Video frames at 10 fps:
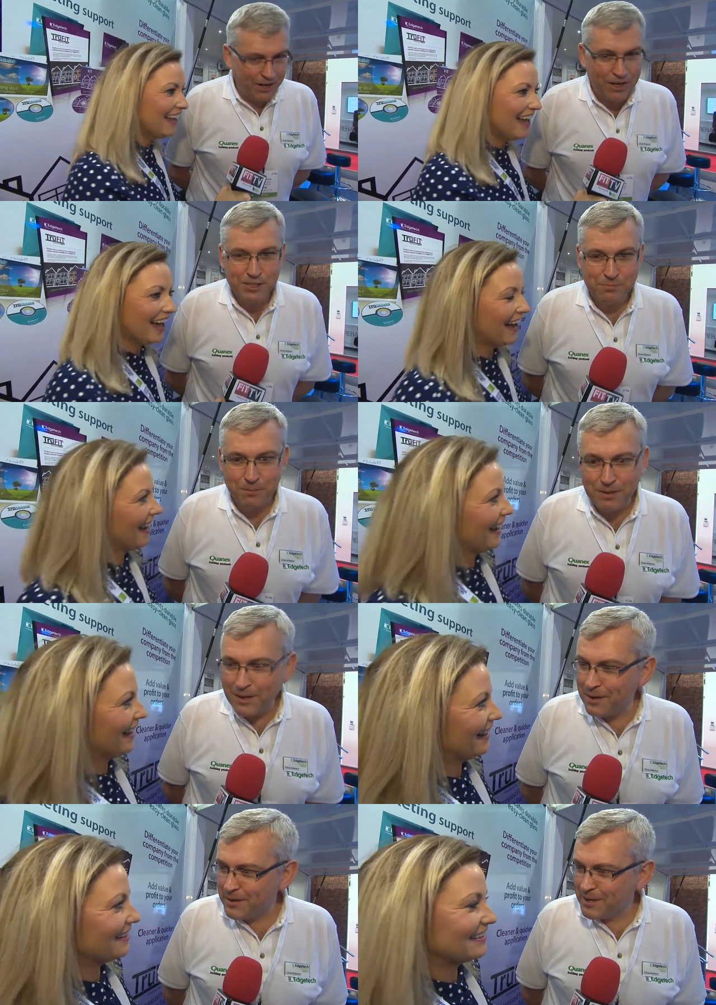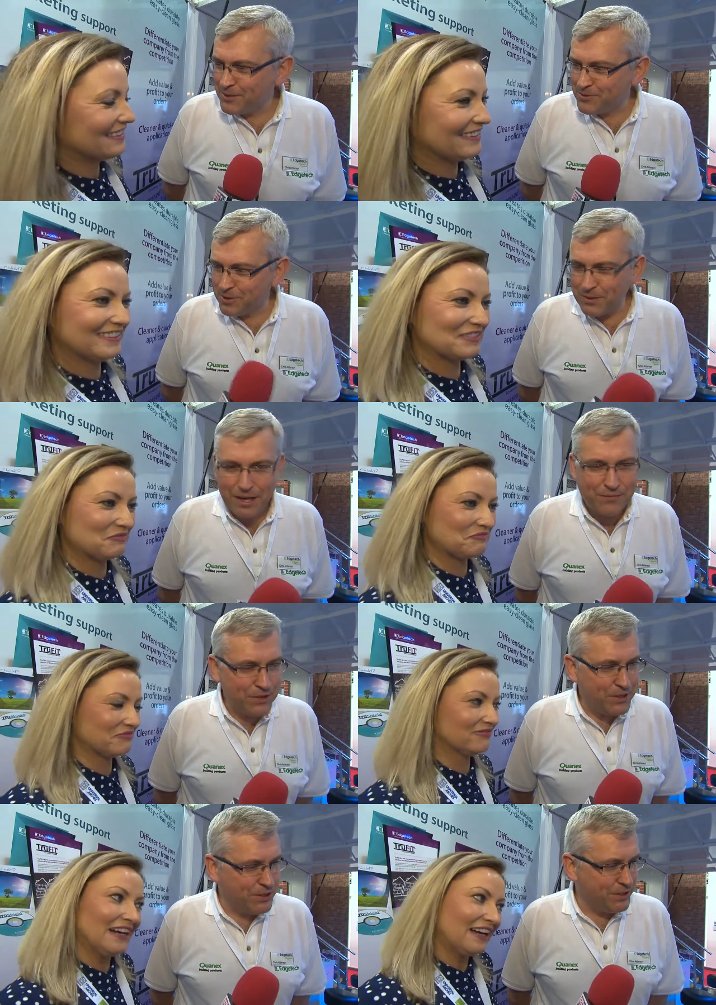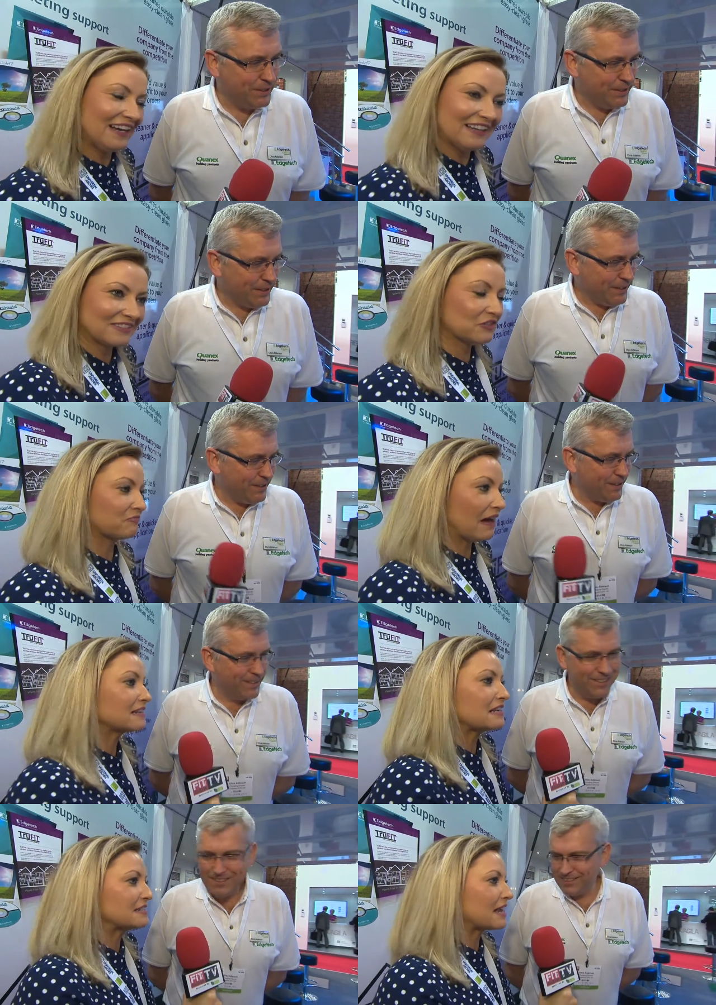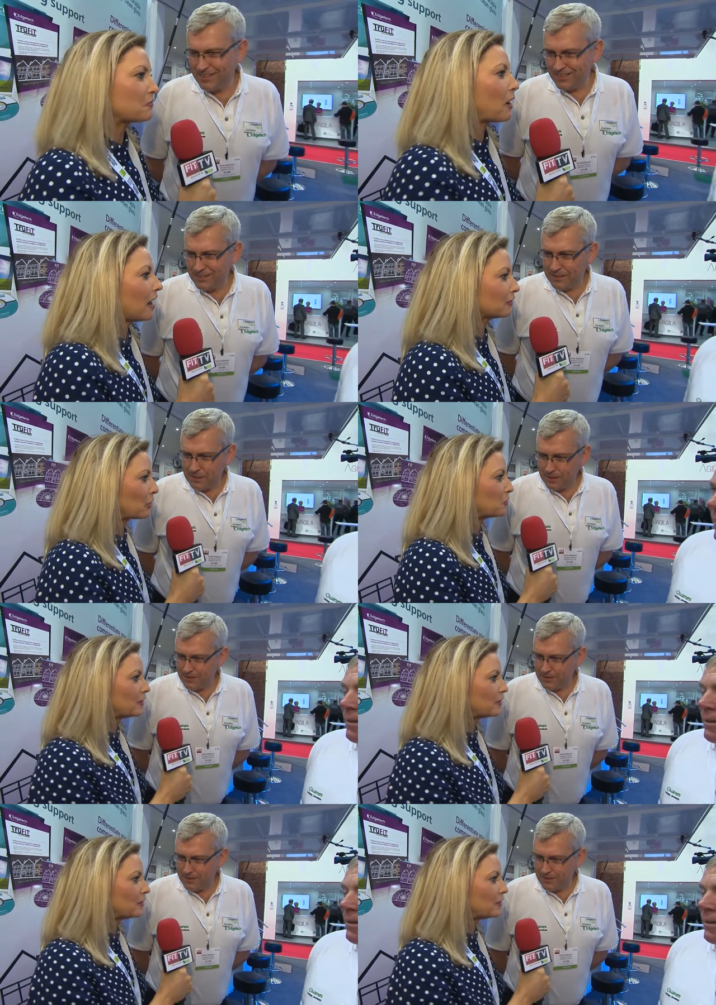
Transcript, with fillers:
Speaker 1: large is probably the truer definition.
Speaker 2: Well, Ant and Dec, I'll go